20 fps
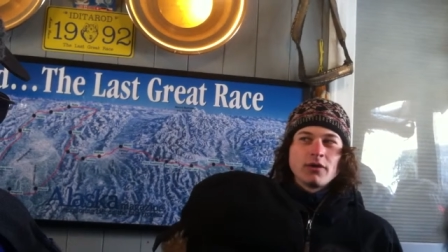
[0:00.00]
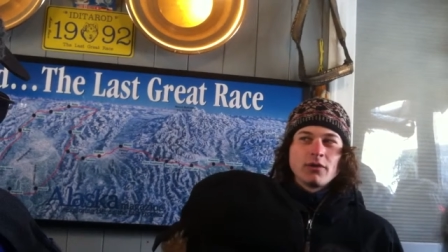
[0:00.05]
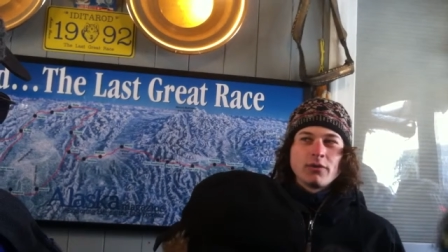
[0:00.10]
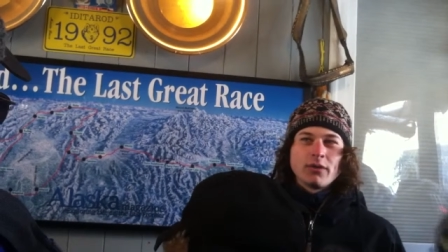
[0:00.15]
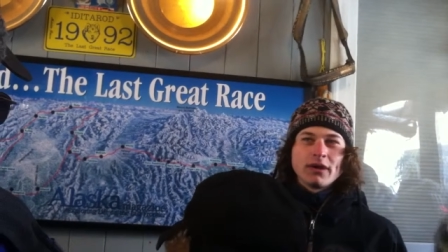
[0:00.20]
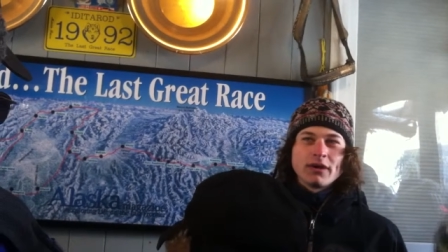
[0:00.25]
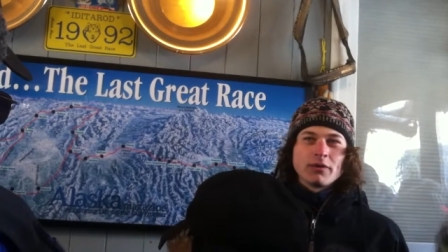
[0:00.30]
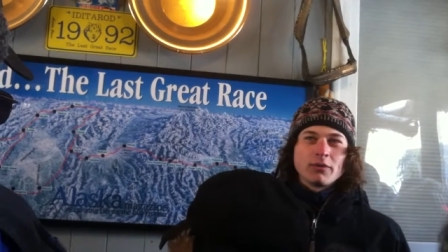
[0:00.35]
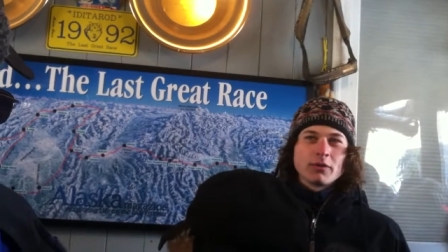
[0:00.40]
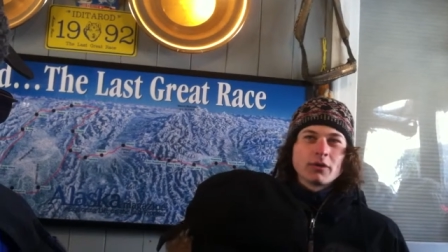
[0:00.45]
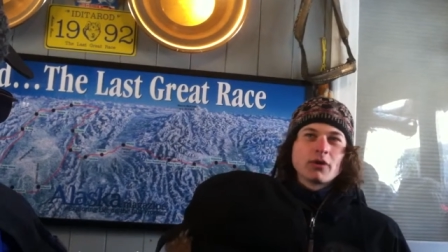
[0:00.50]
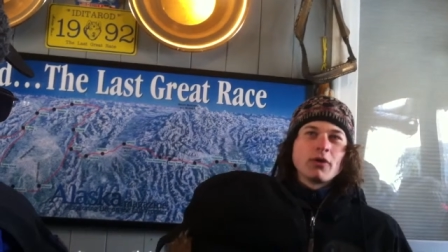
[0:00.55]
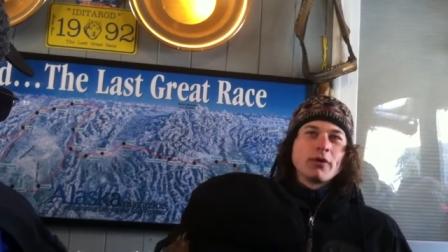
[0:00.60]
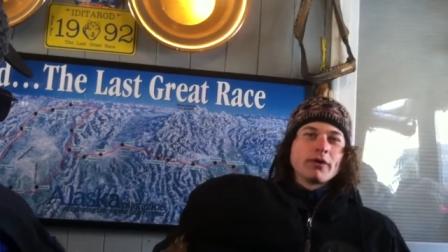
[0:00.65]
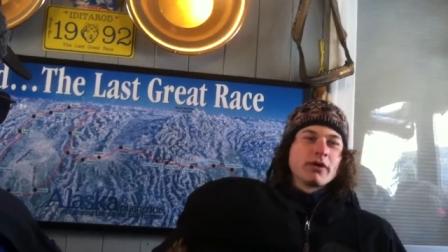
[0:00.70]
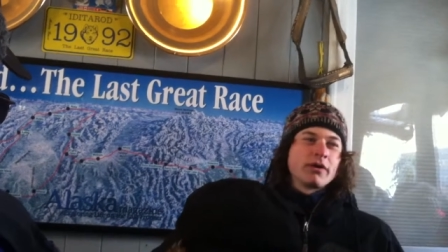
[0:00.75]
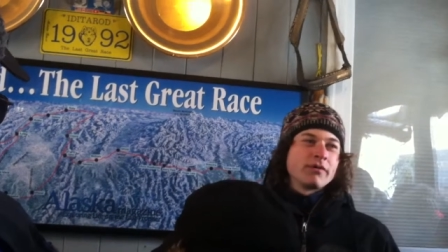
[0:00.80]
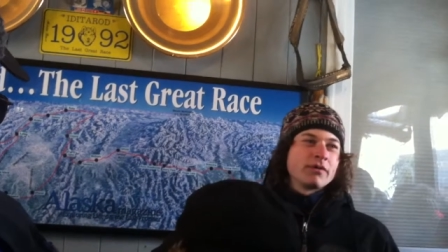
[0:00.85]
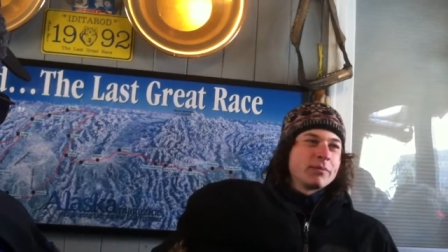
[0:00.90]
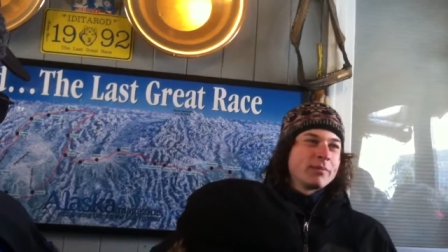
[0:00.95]
where we're
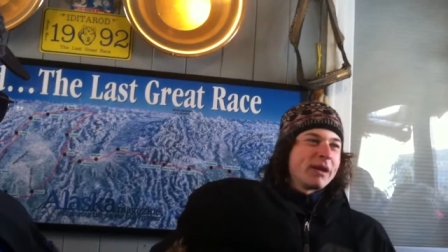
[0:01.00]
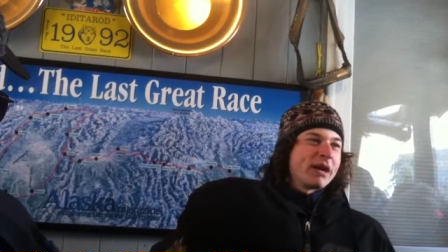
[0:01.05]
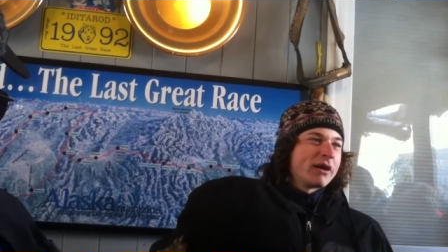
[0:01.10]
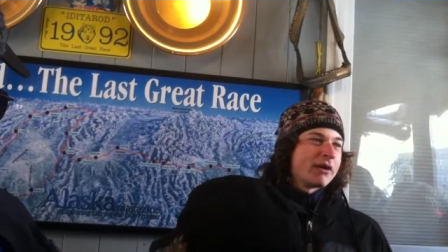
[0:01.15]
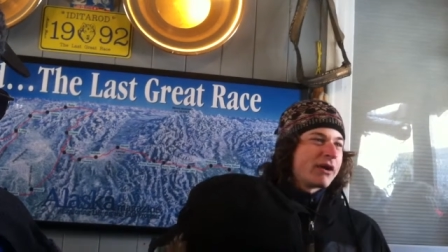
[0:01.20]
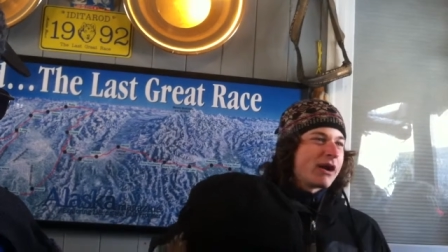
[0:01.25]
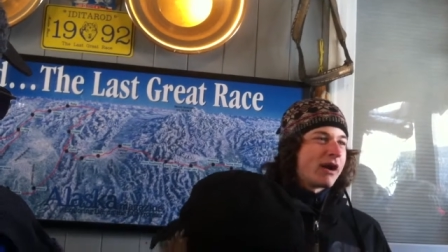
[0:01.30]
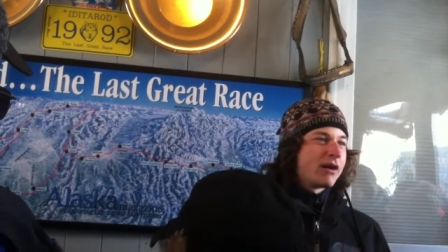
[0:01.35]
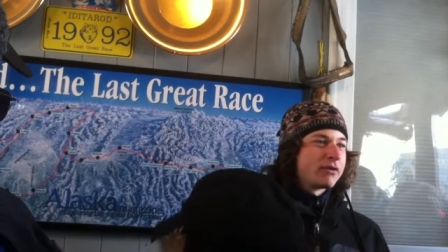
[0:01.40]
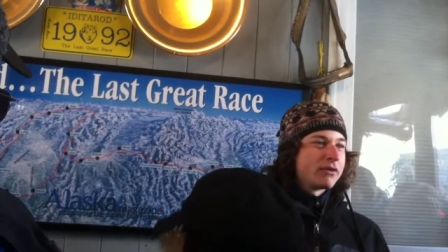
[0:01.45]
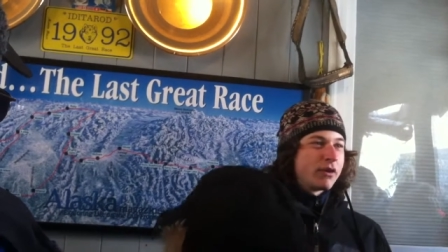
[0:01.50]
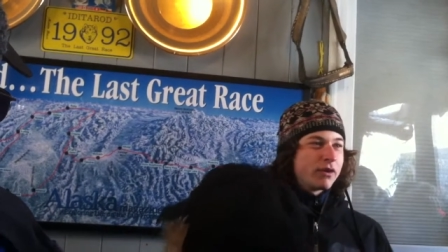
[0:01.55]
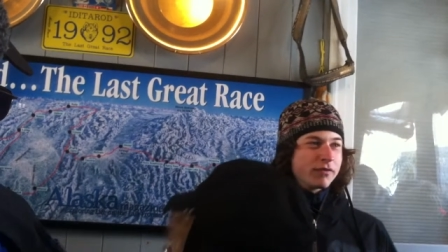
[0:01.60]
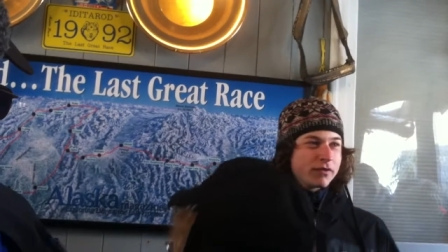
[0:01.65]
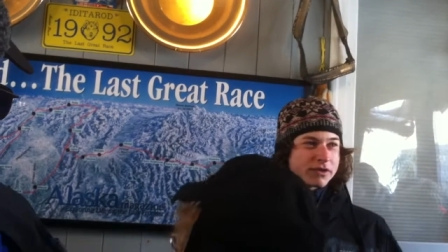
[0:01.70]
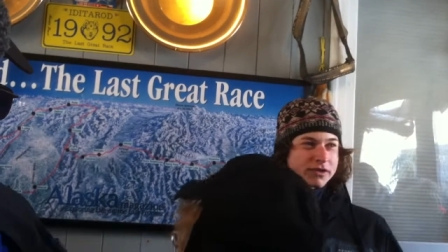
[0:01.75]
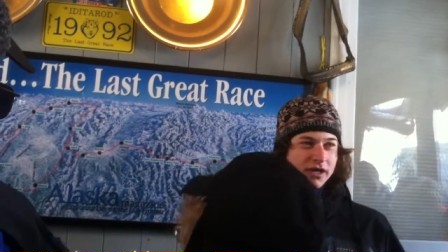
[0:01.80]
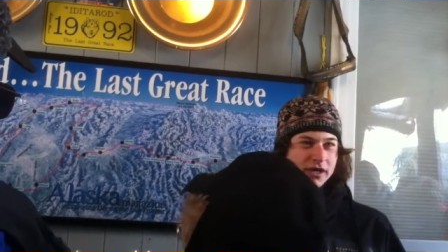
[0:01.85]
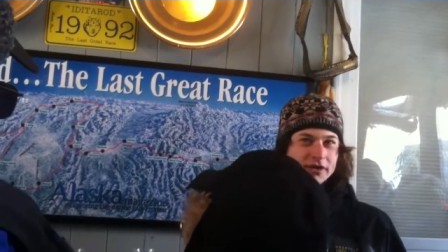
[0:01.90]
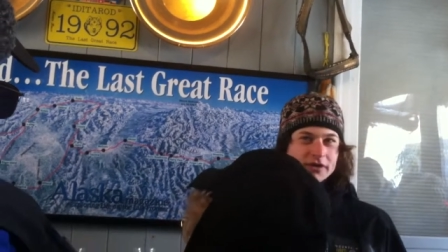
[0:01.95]
going over bare ground,
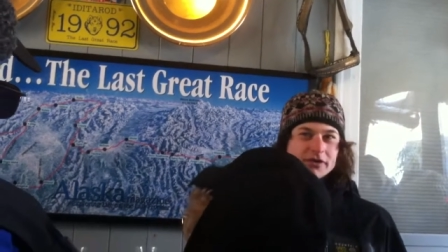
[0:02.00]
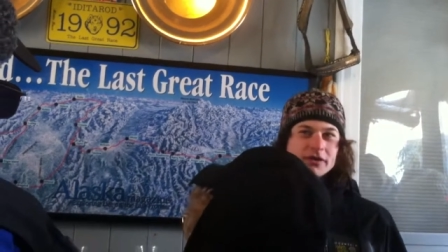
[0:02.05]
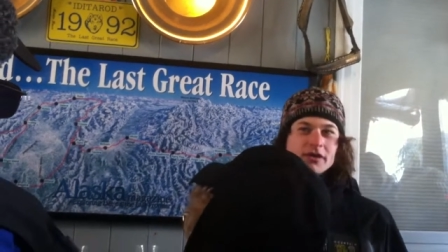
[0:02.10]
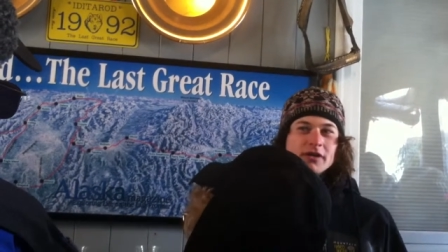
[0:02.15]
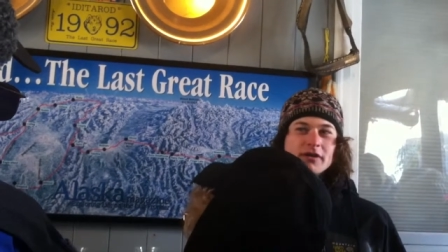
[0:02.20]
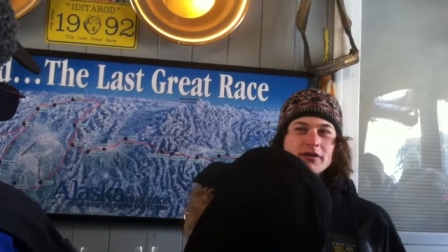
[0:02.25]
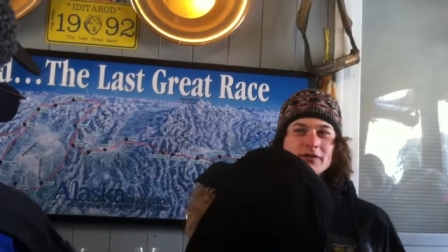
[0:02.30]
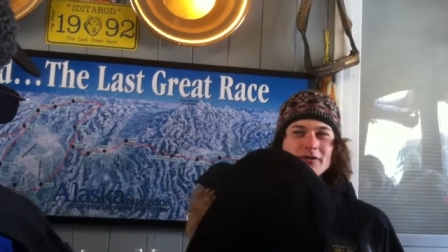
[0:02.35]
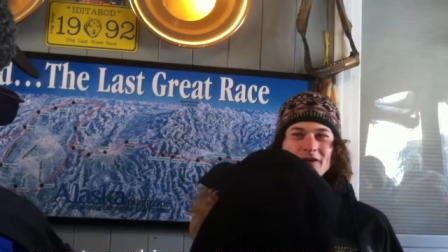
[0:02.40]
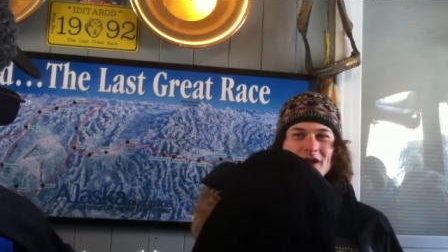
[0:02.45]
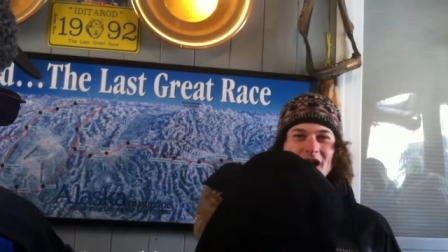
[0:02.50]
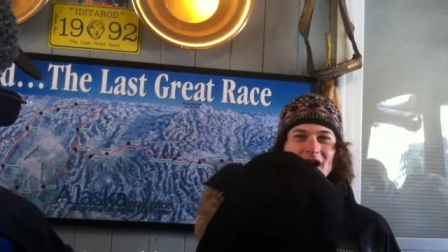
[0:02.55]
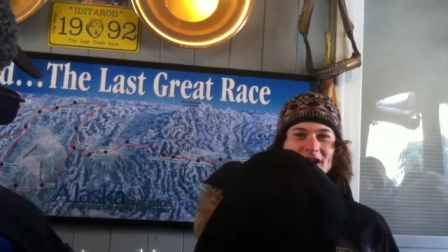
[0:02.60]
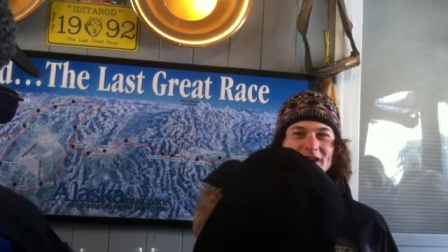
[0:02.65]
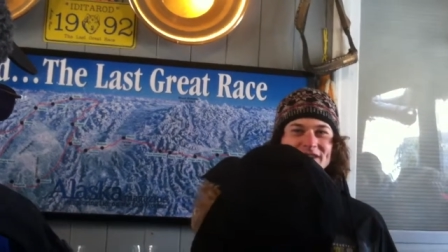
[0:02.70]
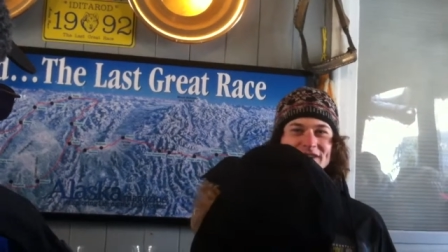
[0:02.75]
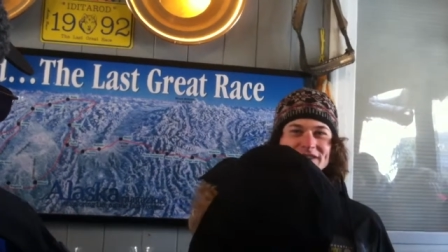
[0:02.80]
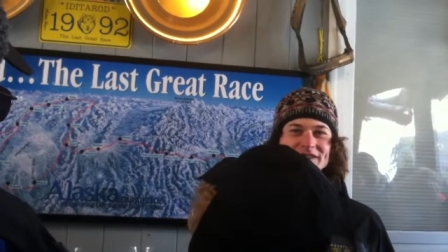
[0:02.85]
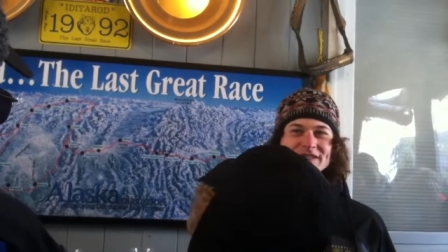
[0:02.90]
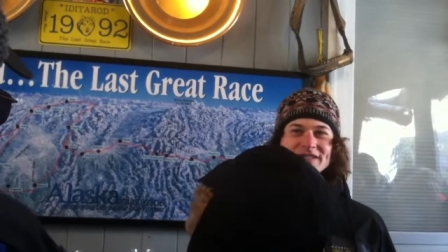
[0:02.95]
over tundra,
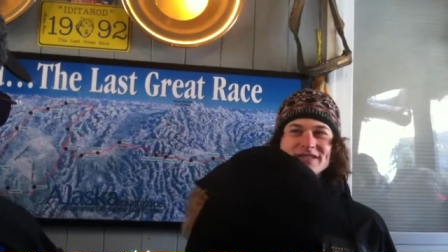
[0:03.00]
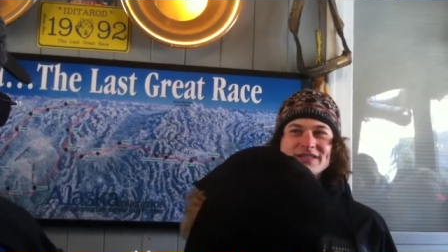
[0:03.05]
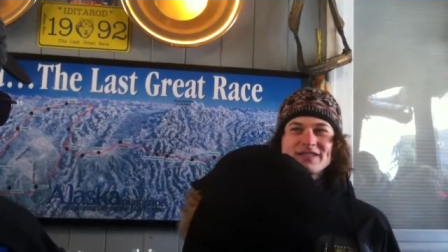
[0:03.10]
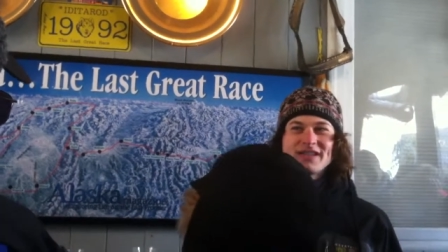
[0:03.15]
rocks,